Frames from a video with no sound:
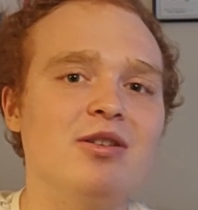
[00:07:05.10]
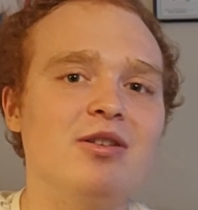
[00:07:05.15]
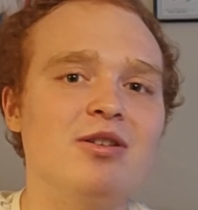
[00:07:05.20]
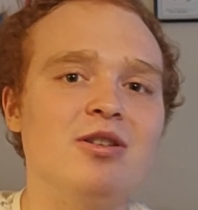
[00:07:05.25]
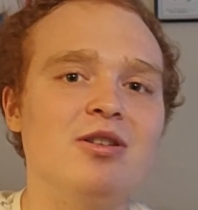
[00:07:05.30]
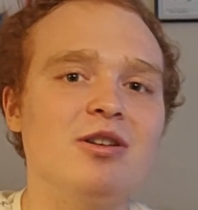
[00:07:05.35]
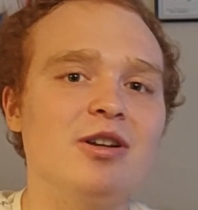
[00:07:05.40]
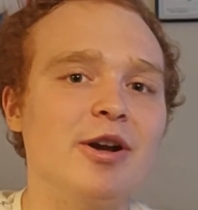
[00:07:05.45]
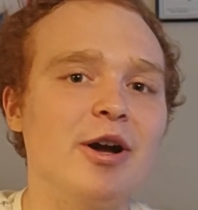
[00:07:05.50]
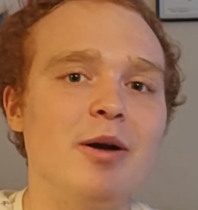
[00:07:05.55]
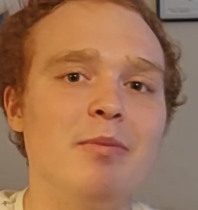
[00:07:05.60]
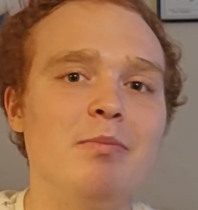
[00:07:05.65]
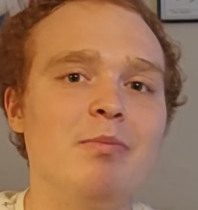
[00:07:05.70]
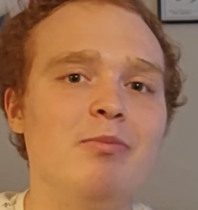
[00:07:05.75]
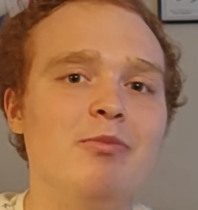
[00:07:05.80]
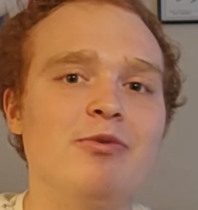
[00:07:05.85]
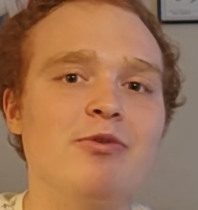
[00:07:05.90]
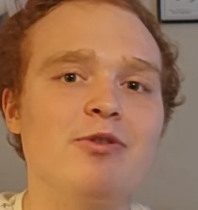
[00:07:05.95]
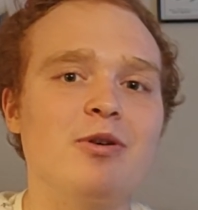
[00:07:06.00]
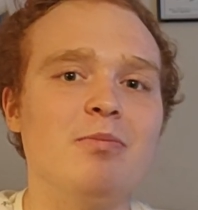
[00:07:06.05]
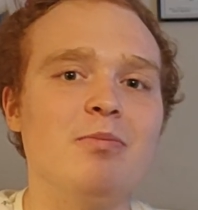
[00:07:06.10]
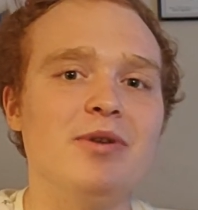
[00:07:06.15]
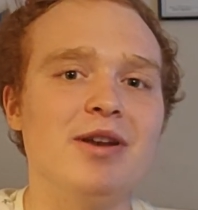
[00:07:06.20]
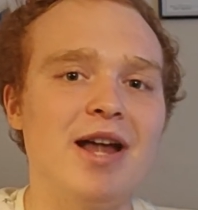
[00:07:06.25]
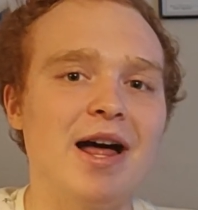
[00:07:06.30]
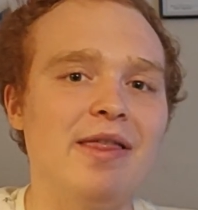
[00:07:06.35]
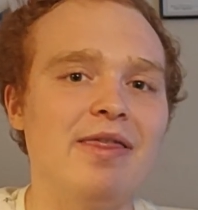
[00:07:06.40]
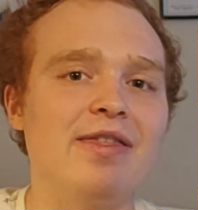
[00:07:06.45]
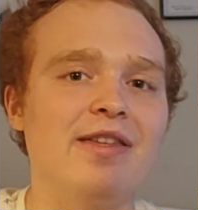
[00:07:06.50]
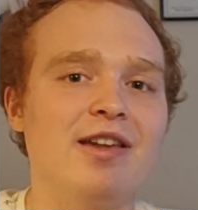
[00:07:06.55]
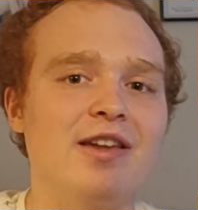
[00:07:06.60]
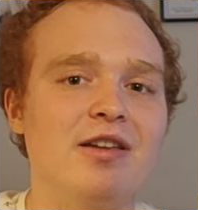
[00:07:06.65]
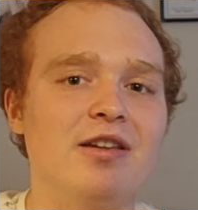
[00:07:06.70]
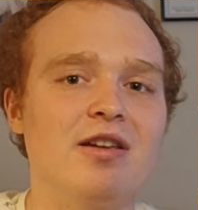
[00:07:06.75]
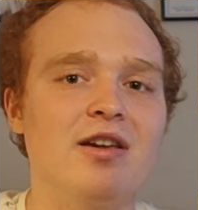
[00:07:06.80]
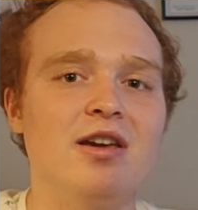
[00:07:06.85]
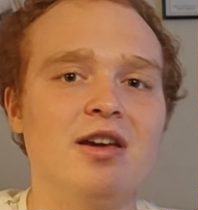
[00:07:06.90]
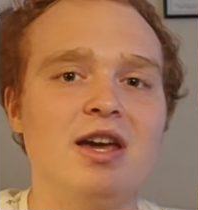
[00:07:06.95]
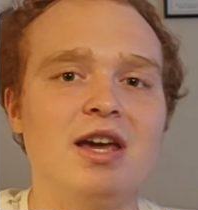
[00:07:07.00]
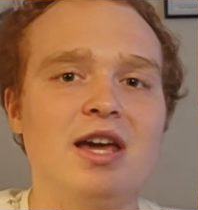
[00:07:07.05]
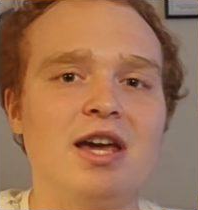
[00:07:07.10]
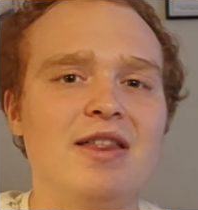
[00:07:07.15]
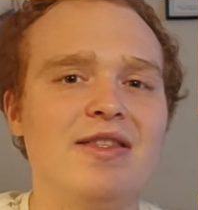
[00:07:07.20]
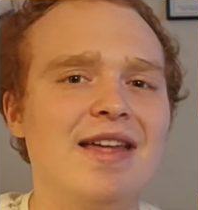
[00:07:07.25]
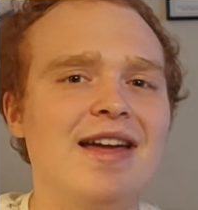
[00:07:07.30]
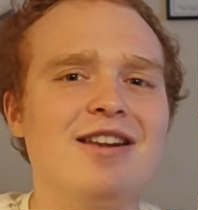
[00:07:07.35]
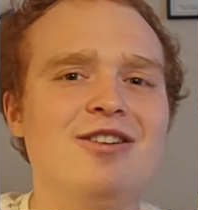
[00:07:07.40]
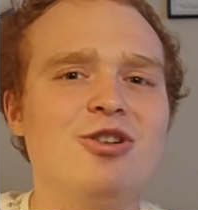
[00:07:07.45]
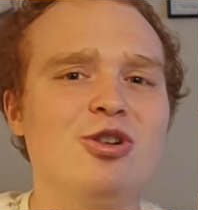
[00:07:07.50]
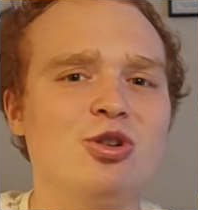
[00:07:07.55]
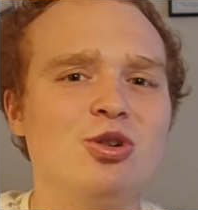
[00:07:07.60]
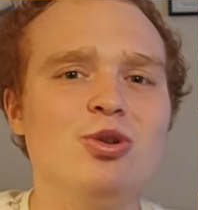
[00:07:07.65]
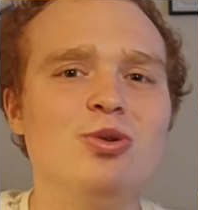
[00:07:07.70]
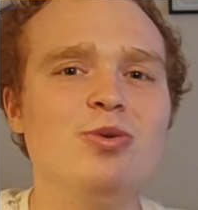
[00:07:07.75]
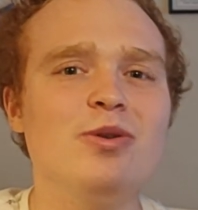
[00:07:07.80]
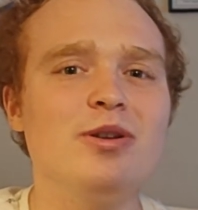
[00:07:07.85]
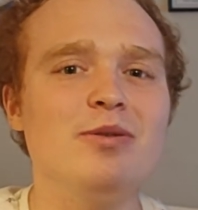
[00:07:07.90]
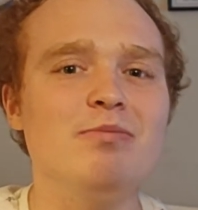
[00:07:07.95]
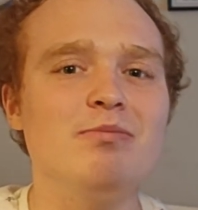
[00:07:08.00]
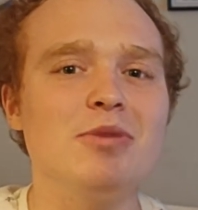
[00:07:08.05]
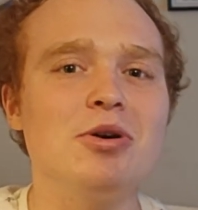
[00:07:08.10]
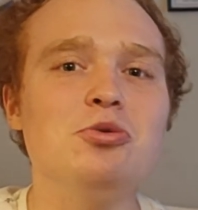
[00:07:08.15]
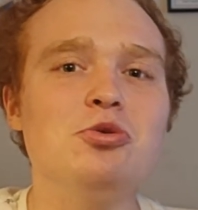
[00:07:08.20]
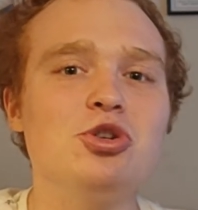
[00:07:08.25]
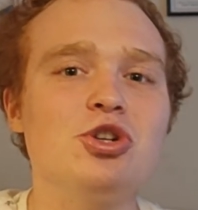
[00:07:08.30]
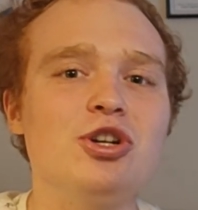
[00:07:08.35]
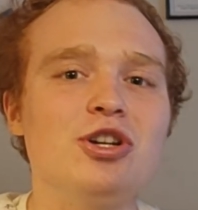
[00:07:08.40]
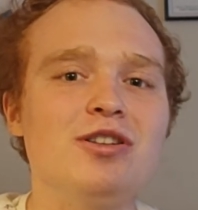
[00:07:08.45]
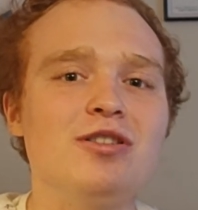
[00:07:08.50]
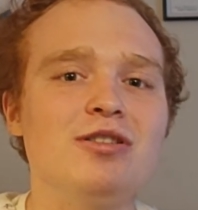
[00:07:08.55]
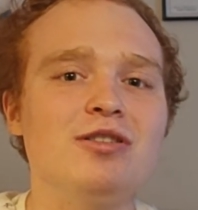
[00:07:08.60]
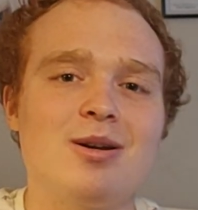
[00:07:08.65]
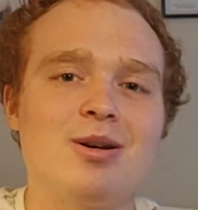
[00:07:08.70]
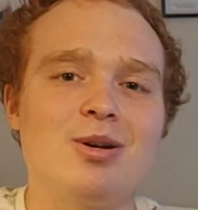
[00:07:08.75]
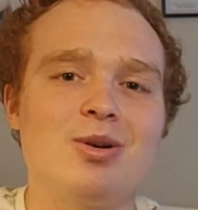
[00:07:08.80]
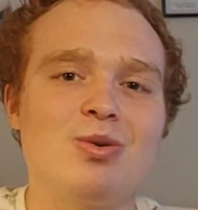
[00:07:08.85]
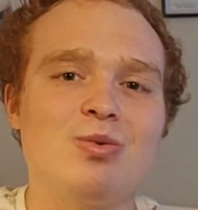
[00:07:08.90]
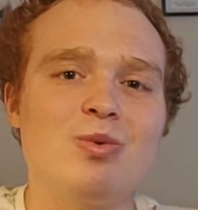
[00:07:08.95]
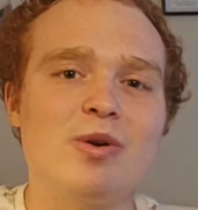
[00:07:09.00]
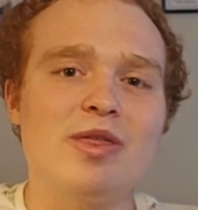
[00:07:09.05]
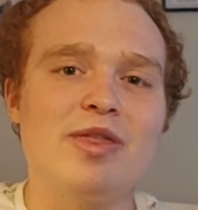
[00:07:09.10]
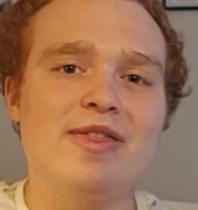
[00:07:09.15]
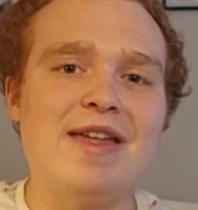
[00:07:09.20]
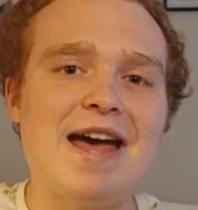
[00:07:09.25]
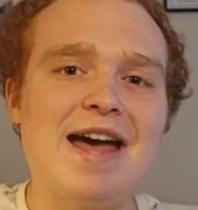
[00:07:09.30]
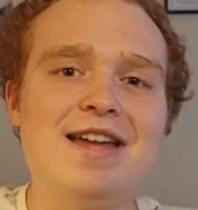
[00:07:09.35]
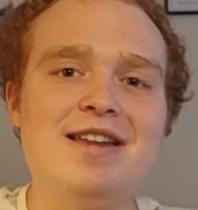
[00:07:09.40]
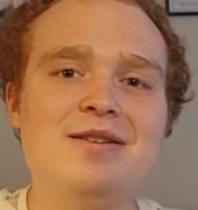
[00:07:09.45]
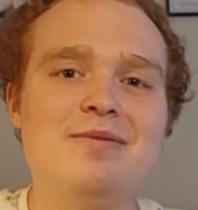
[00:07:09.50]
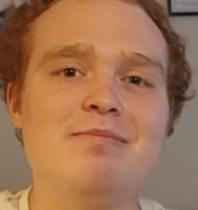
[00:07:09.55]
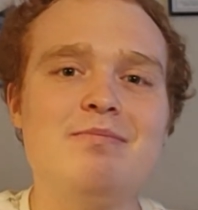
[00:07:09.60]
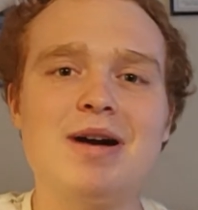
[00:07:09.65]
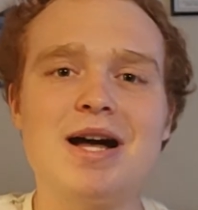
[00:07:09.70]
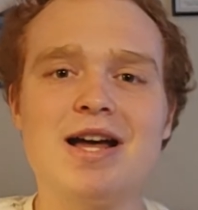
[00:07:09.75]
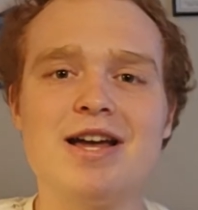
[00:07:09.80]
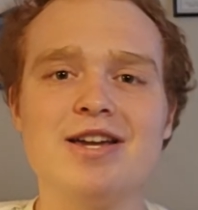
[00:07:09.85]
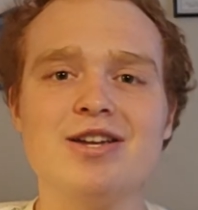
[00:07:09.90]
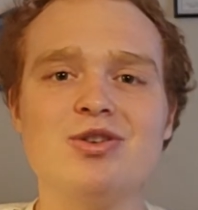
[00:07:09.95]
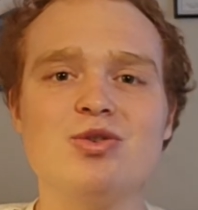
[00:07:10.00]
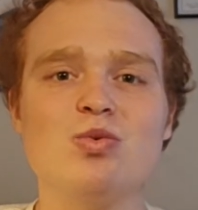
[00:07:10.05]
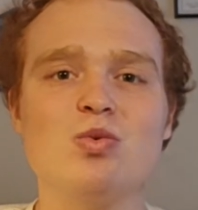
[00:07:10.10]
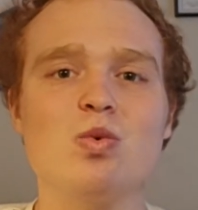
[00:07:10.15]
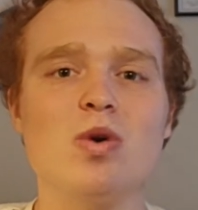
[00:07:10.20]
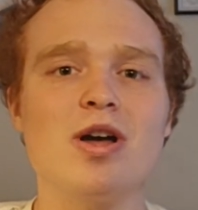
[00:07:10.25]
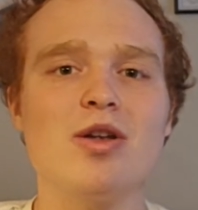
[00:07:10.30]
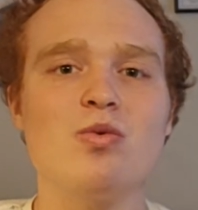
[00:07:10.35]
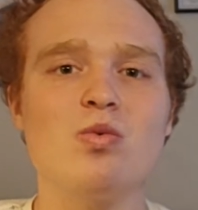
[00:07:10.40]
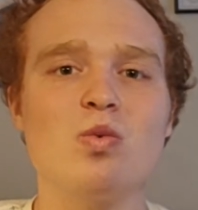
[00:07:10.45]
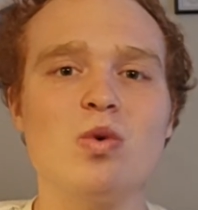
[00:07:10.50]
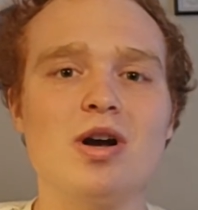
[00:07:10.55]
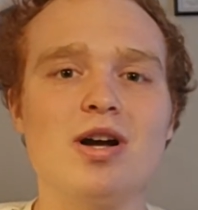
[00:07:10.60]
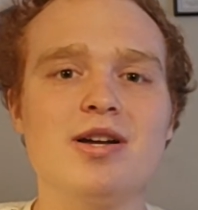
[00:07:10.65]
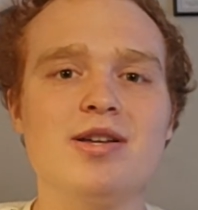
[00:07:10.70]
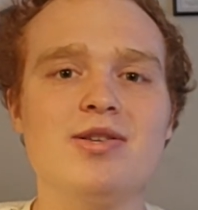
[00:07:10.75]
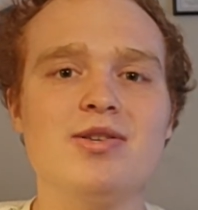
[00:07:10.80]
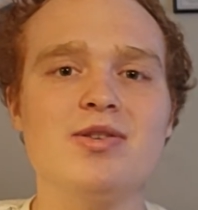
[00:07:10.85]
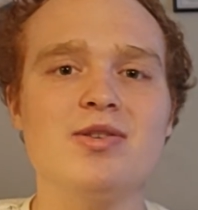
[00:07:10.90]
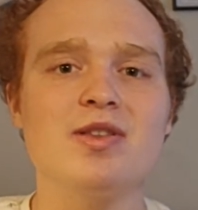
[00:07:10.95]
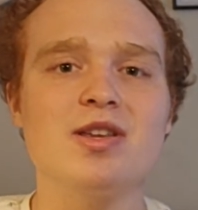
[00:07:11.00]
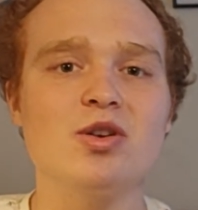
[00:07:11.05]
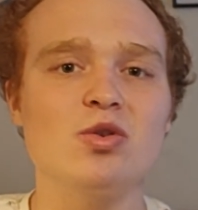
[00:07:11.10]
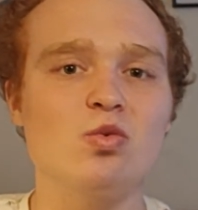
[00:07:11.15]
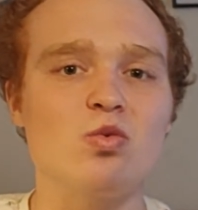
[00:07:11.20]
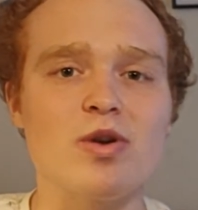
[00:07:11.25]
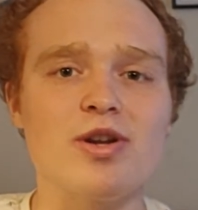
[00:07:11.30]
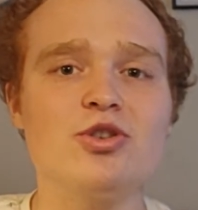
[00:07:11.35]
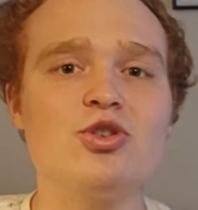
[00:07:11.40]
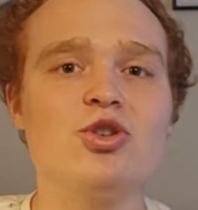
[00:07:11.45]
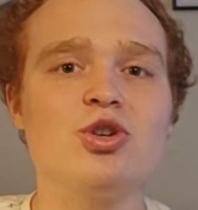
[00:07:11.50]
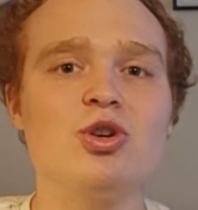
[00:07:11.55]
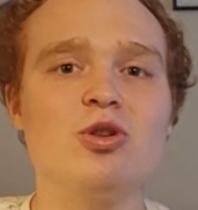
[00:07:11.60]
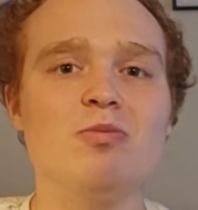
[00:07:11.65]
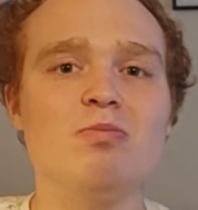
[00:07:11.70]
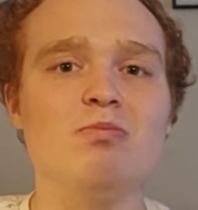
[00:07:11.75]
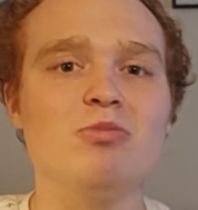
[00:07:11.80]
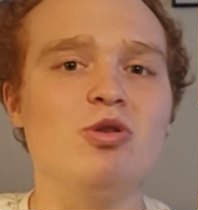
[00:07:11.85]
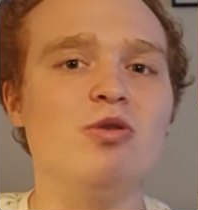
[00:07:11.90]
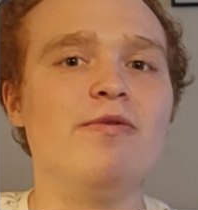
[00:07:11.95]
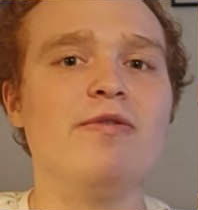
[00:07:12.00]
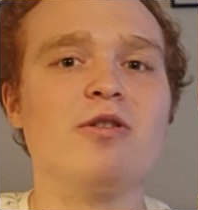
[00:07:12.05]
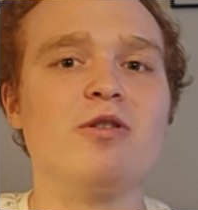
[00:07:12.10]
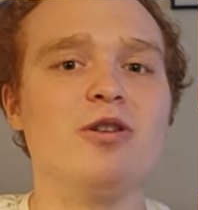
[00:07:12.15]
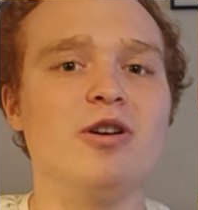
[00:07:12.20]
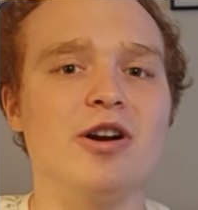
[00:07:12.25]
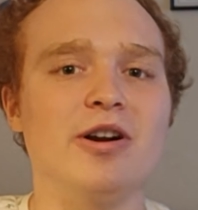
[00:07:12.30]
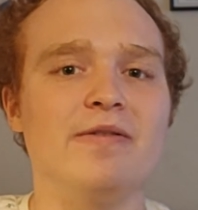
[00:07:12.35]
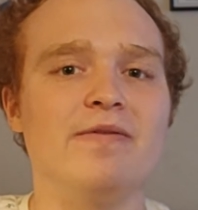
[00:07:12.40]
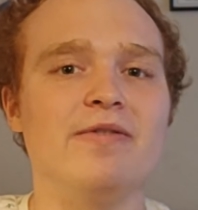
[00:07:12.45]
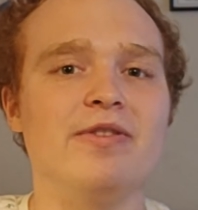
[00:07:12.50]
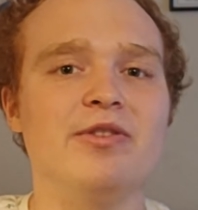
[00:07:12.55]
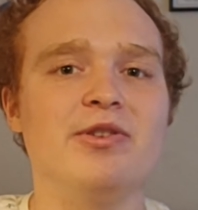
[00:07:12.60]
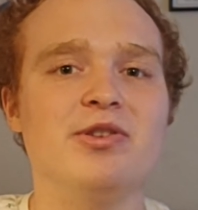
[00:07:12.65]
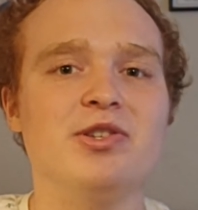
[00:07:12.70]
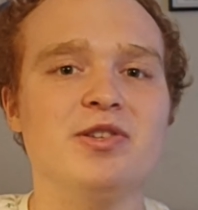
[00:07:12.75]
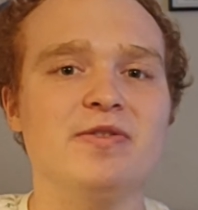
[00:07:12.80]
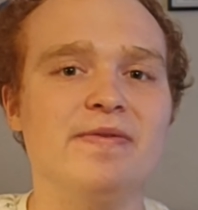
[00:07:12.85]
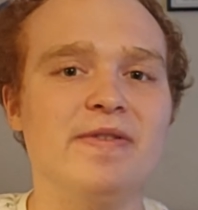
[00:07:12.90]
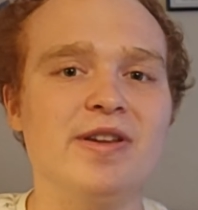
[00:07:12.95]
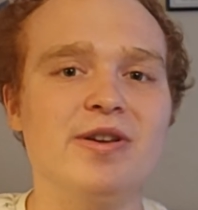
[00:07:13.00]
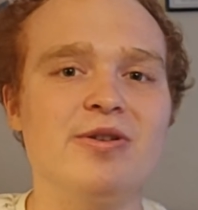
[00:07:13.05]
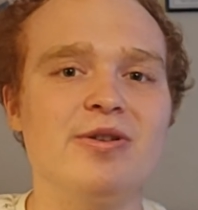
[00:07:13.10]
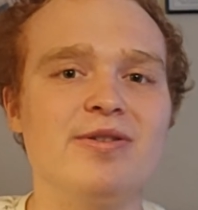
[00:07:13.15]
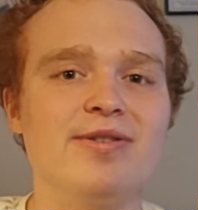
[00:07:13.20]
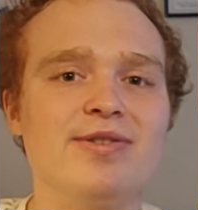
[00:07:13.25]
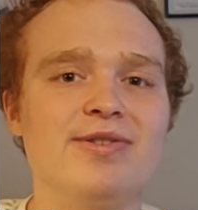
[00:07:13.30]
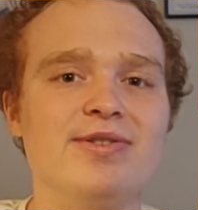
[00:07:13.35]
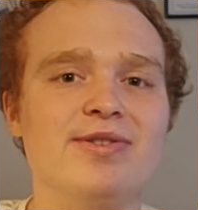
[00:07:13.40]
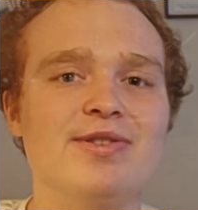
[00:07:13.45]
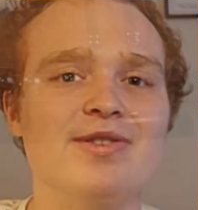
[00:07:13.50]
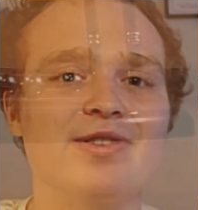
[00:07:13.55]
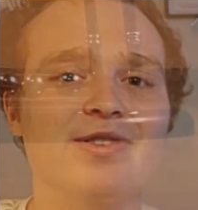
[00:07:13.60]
couldn't come from nothing, and that included motion. With that in mind, what was the original mover of the spheres?